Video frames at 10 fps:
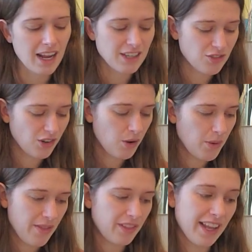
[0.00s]
I struggle
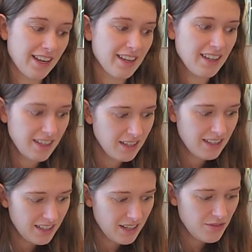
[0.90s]
with like
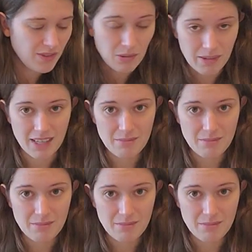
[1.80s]
filming